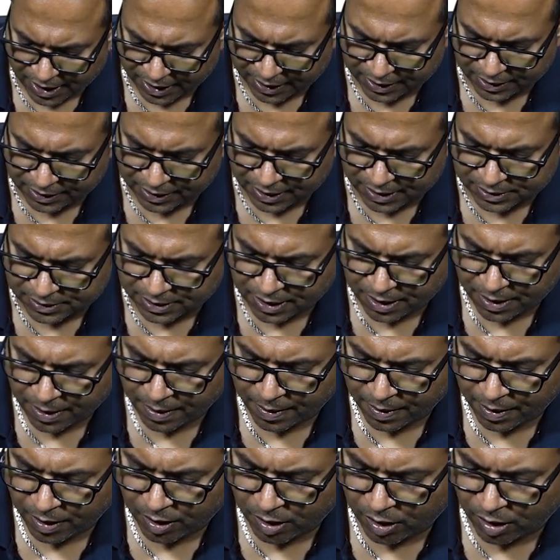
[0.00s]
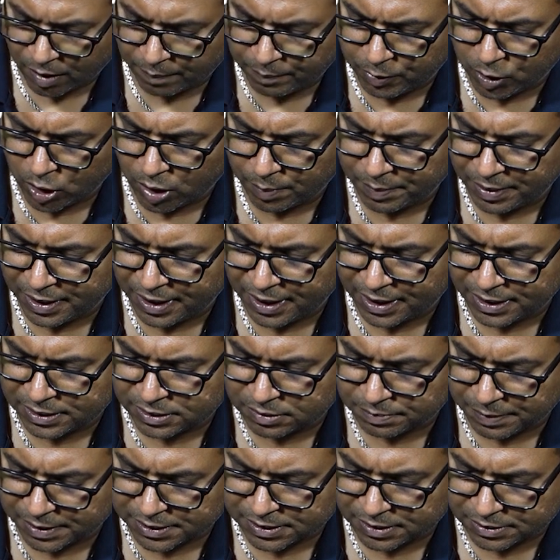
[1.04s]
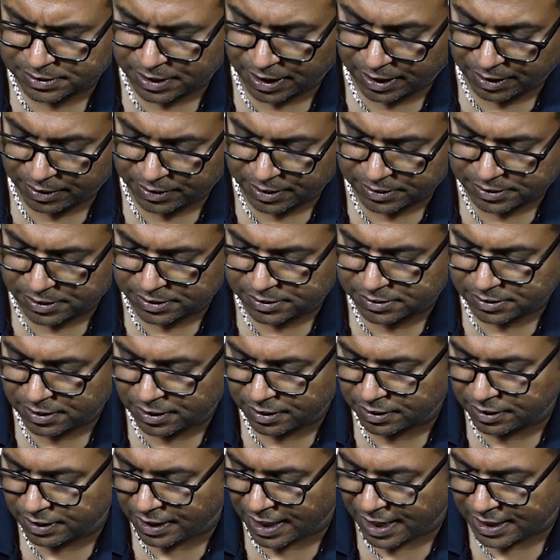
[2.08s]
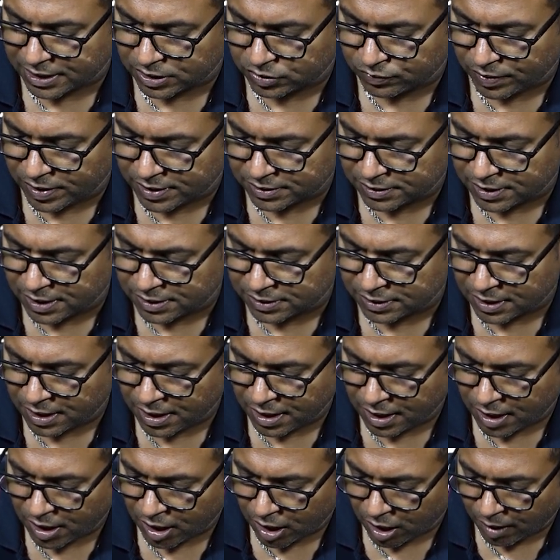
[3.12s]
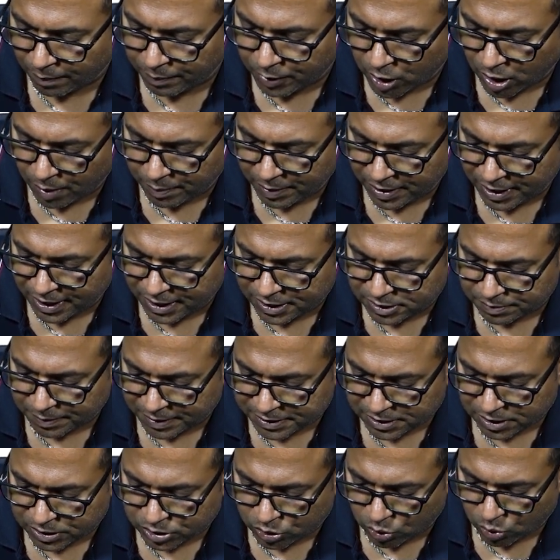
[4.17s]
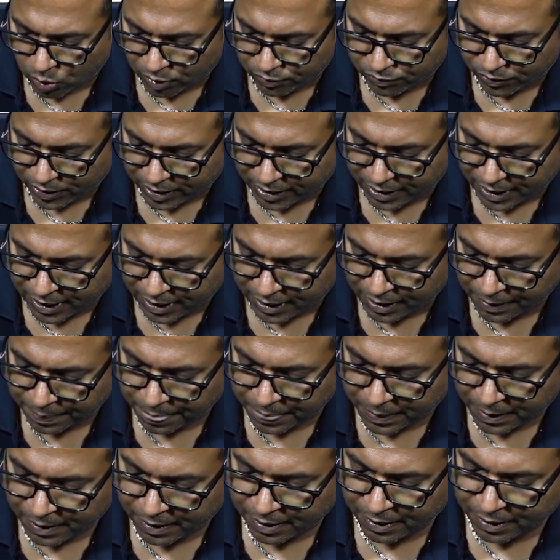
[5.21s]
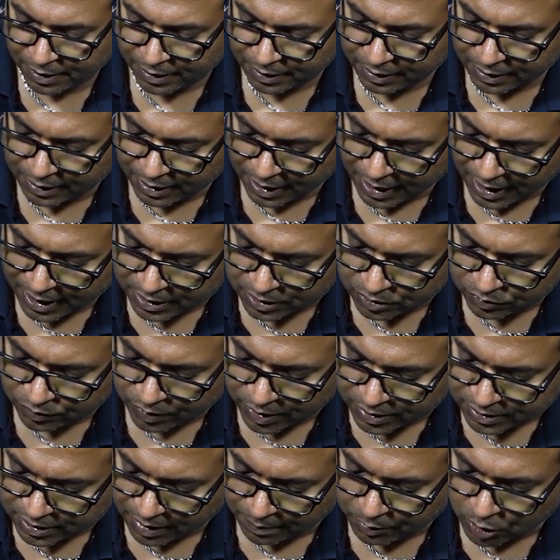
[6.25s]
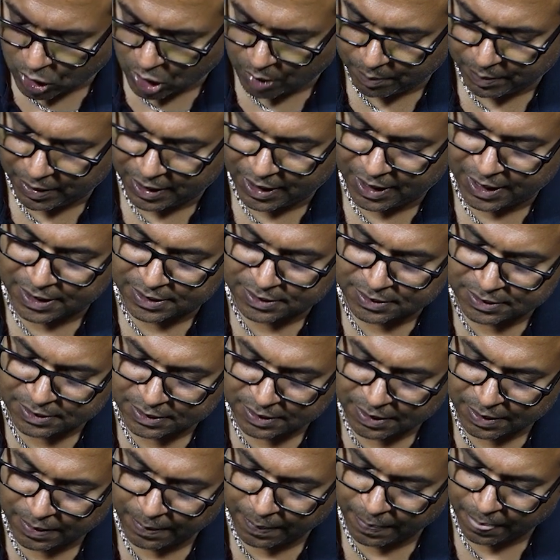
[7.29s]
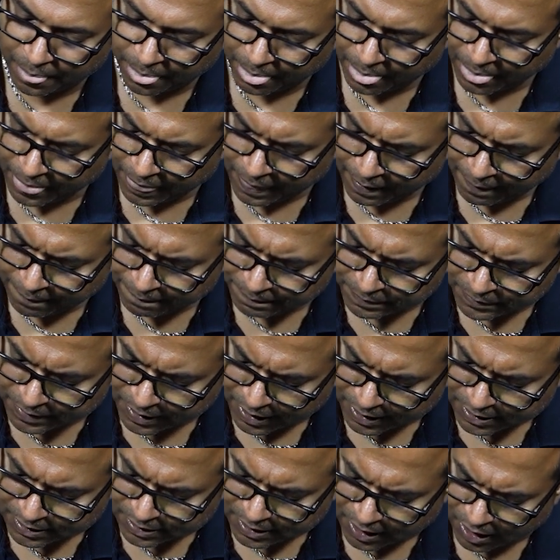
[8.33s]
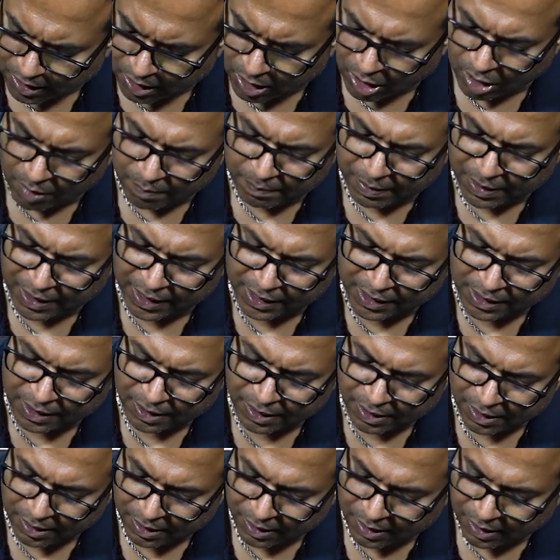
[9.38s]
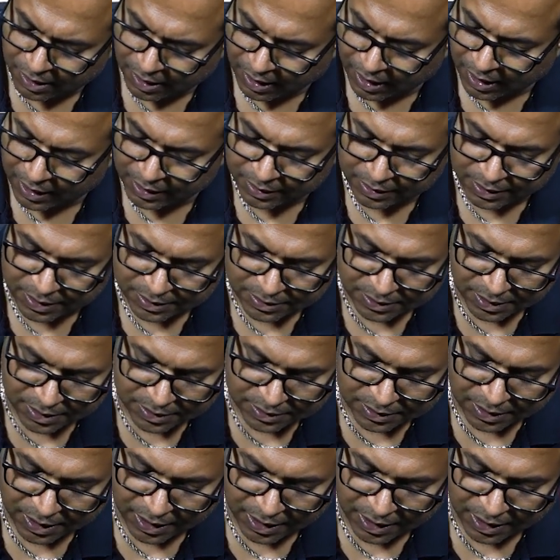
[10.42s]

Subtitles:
rectus abdominis muscle. Sorry, this is transversus abdominis muscle. So don't forget transverse abdominis, the external oblique, and this is